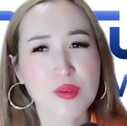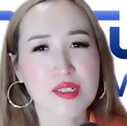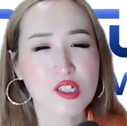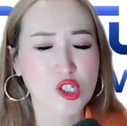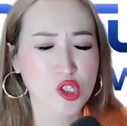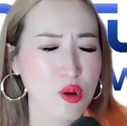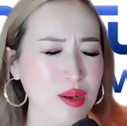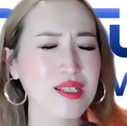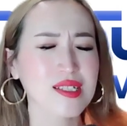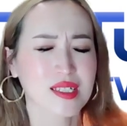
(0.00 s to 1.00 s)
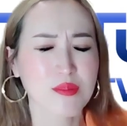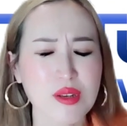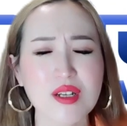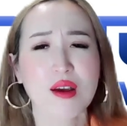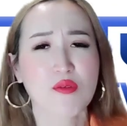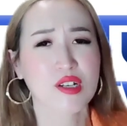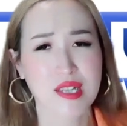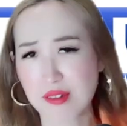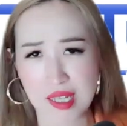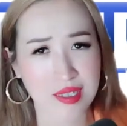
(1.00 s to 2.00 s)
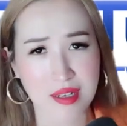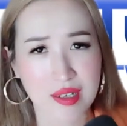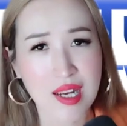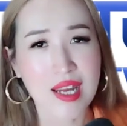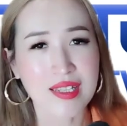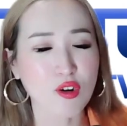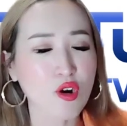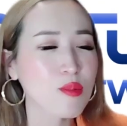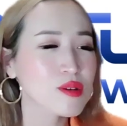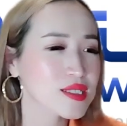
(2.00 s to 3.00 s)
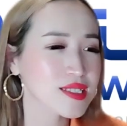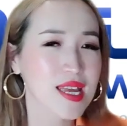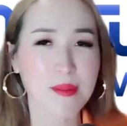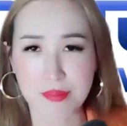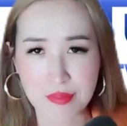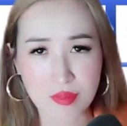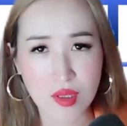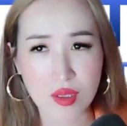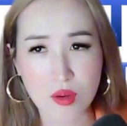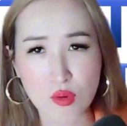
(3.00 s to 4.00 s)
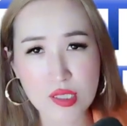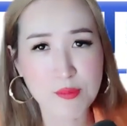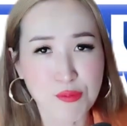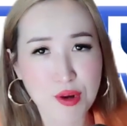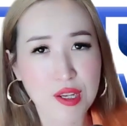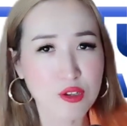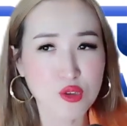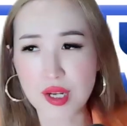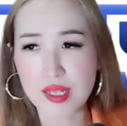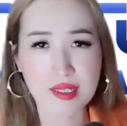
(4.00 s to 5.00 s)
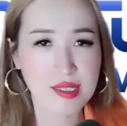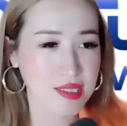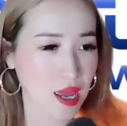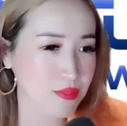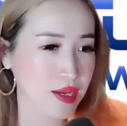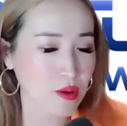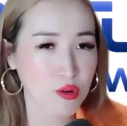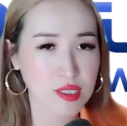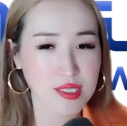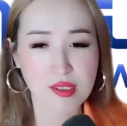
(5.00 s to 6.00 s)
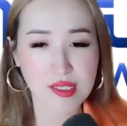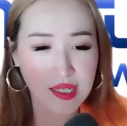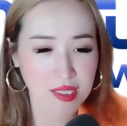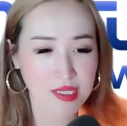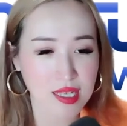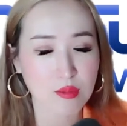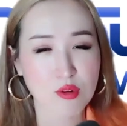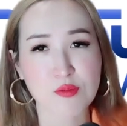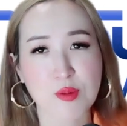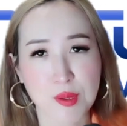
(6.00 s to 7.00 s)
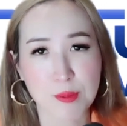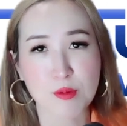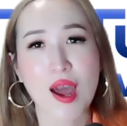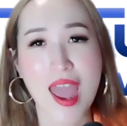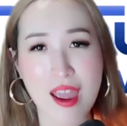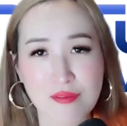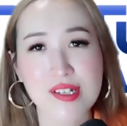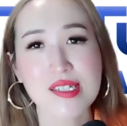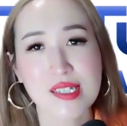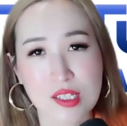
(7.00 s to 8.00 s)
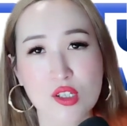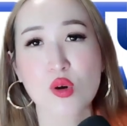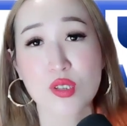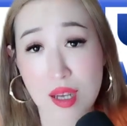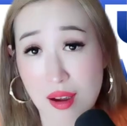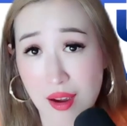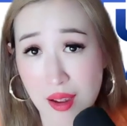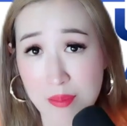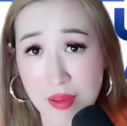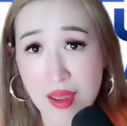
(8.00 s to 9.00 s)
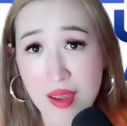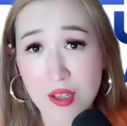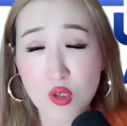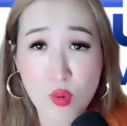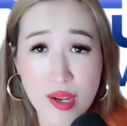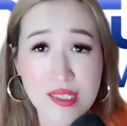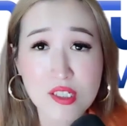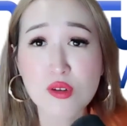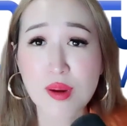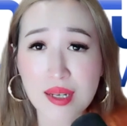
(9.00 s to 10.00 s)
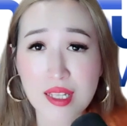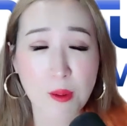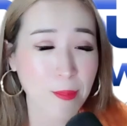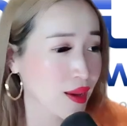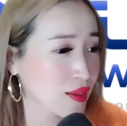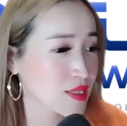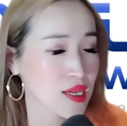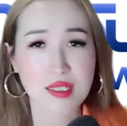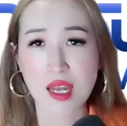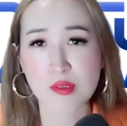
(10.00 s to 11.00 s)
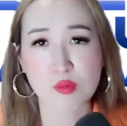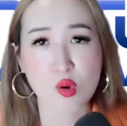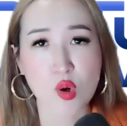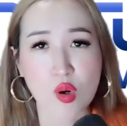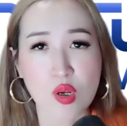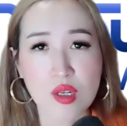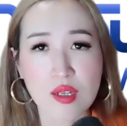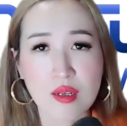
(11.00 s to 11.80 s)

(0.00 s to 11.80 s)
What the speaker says: because there's so many similar networks outside there. They're almost the same. What's the point you joining the same networks and you're seeing the same group of people every single time? You're wasting your money. You're paying 10 times more,